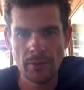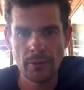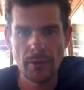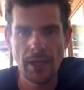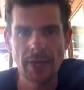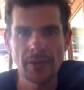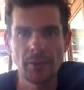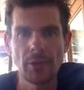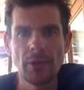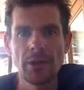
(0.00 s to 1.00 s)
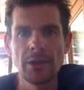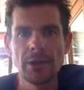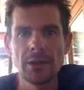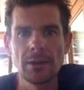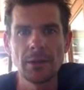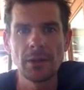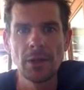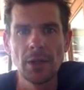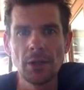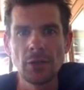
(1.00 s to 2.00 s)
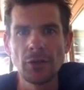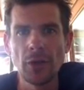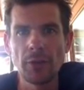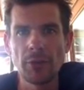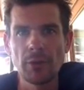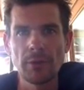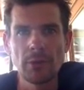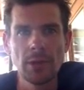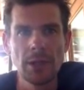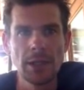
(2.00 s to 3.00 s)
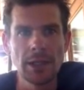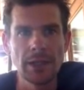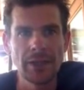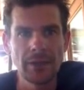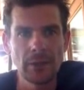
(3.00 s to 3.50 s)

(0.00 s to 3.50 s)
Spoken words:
So March they put in the UCI approval. Let's have